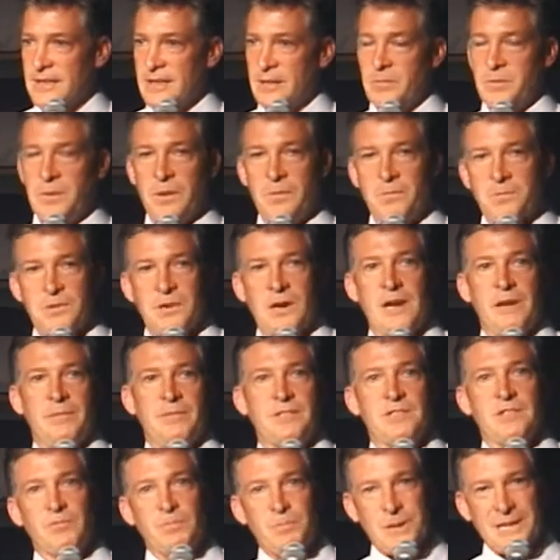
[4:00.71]
the
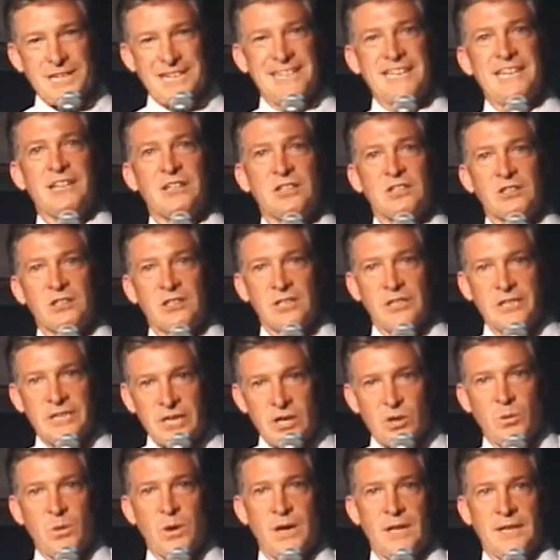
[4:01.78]
promise of political
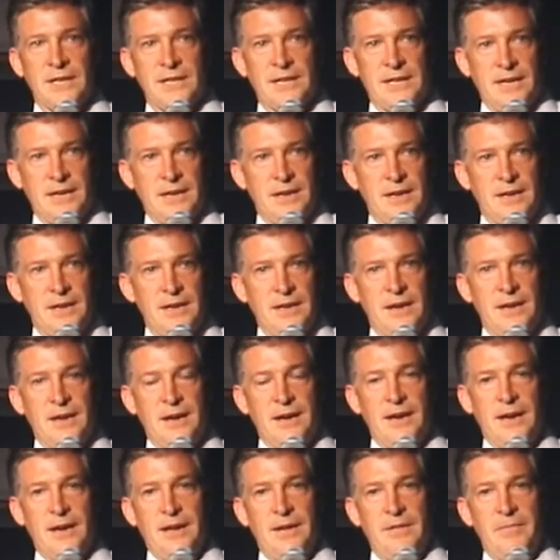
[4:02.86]
equality.
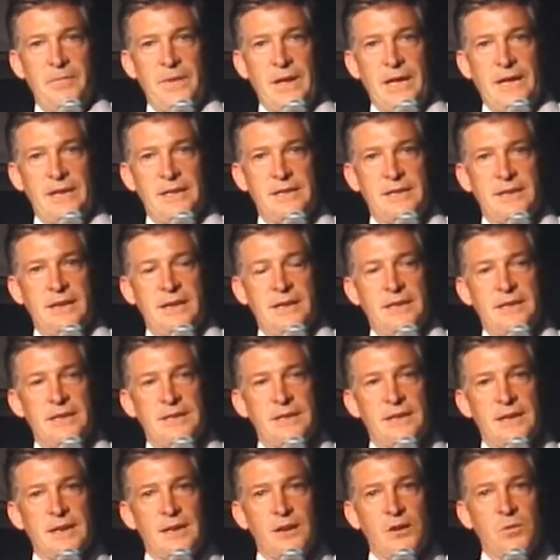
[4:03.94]

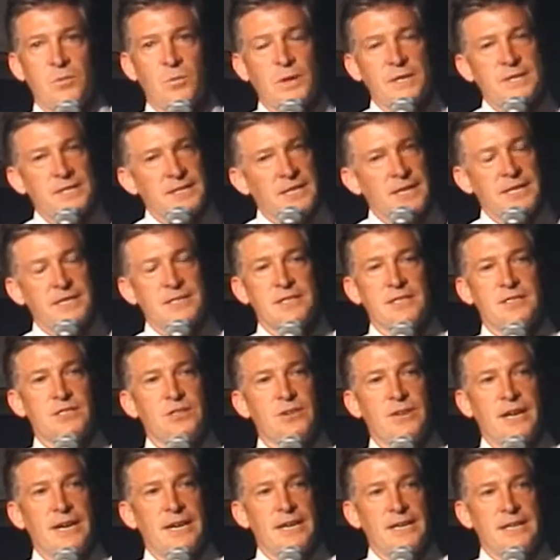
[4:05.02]
And what
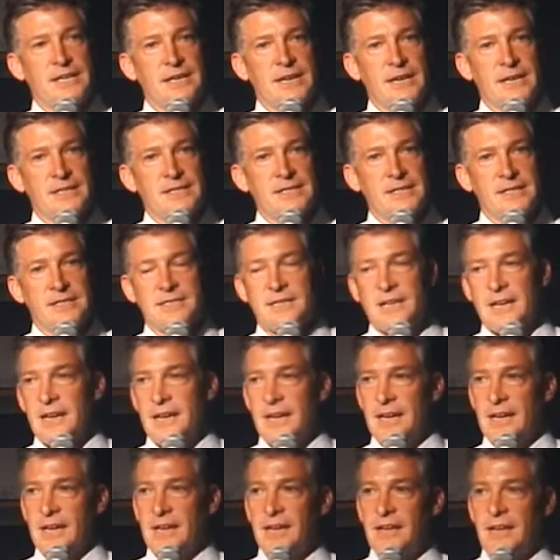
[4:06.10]
Citizens United does is
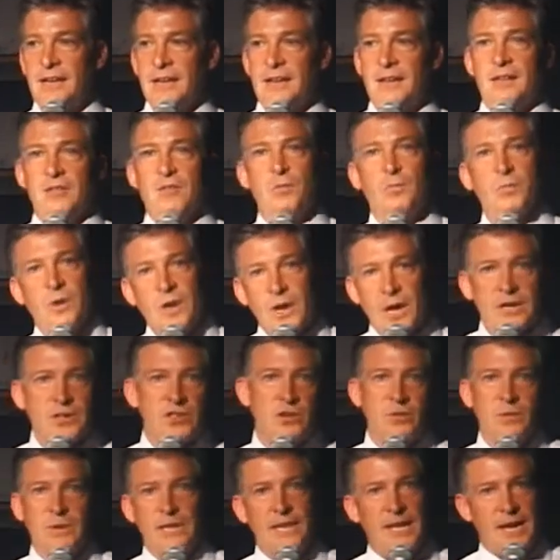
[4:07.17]
say, we're
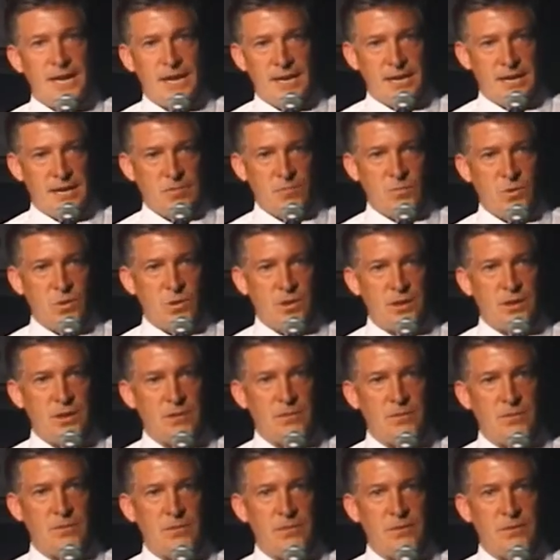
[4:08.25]
not doing that anymore.